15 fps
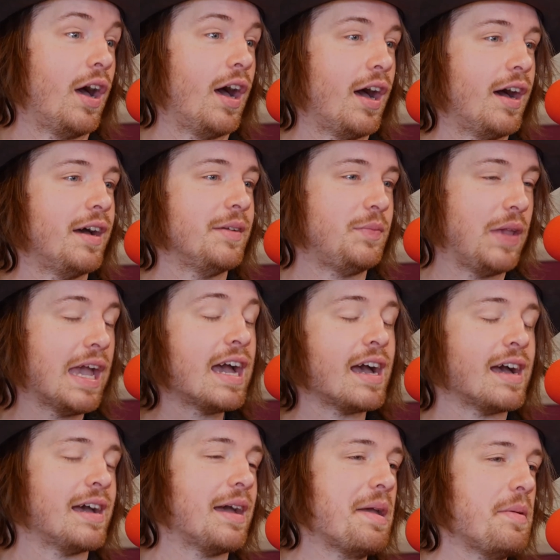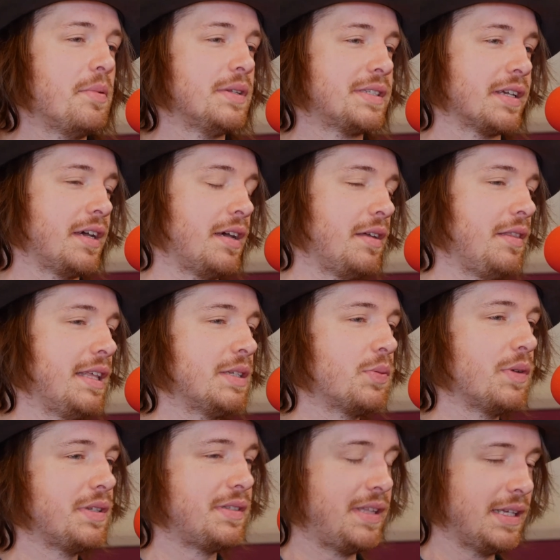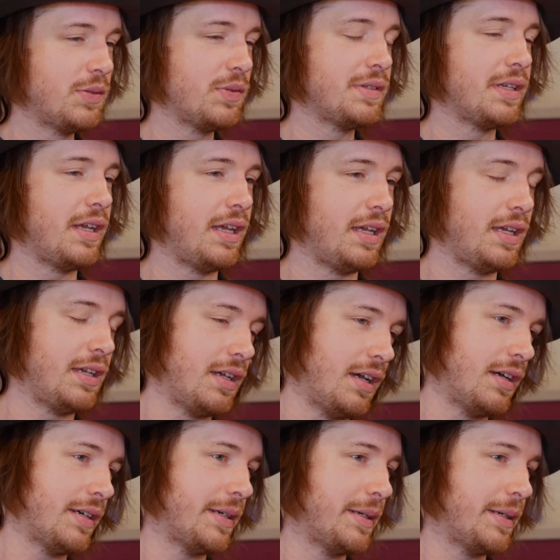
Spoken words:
Yeah. It was, this was a,